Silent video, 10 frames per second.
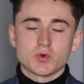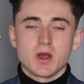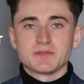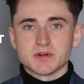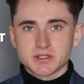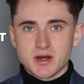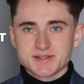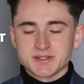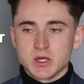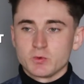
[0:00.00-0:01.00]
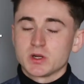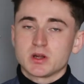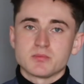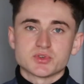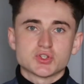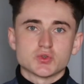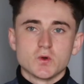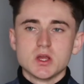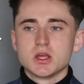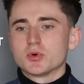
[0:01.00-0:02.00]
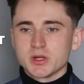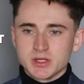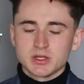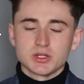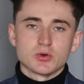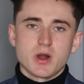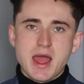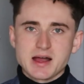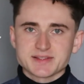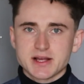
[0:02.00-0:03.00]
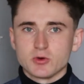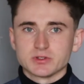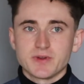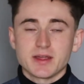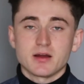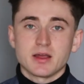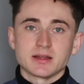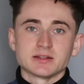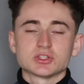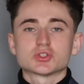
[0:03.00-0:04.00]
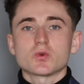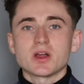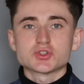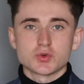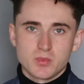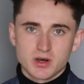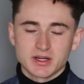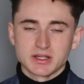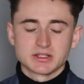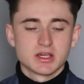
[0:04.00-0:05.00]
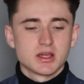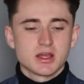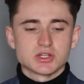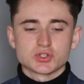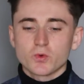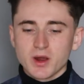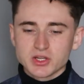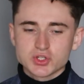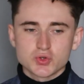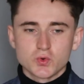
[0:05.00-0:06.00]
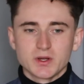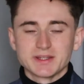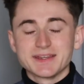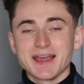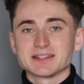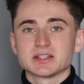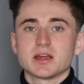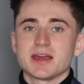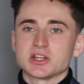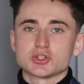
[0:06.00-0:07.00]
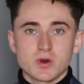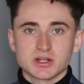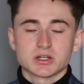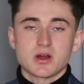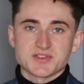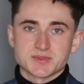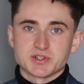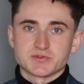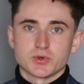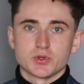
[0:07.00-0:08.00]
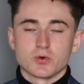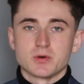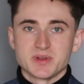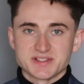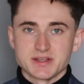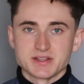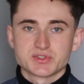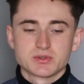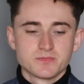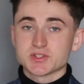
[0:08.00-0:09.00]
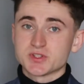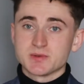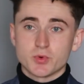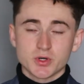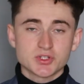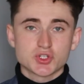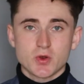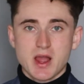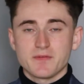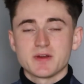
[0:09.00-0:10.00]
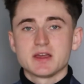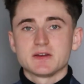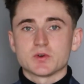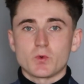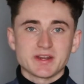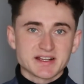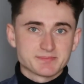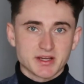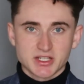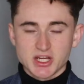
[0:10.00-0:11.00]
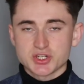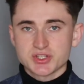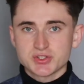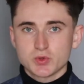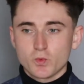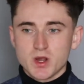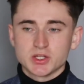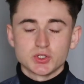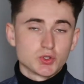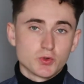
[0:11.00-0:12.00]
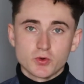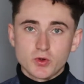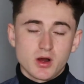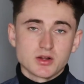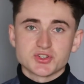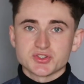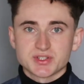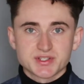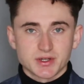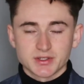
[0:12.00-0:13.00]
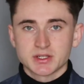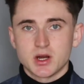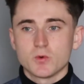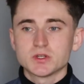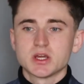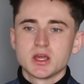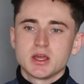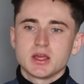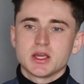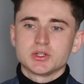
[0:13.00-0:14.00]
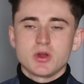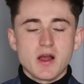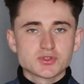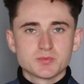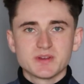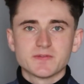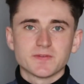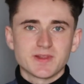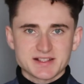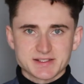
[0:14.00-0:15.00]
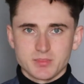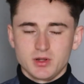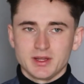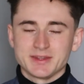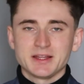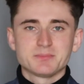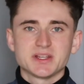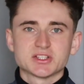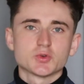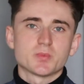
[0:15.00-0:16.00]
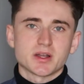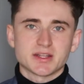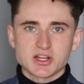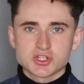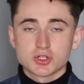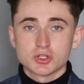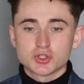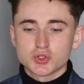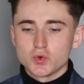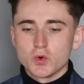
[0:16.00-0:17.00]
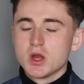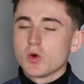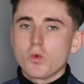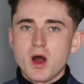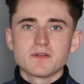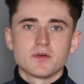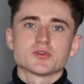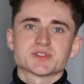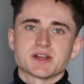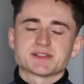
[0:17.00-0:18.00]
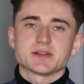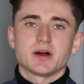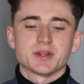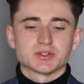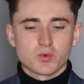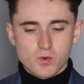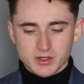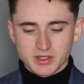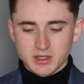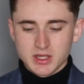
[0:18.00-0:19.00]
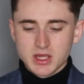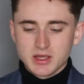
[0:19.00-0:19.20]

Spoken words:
to advertising and when it comes to putting your ads out there and trying to market and trying to get and attract customers for your business. So it's important to have the right expectations when you are just starting out, and you have to be flexible and not be super attached to why those ads are not working.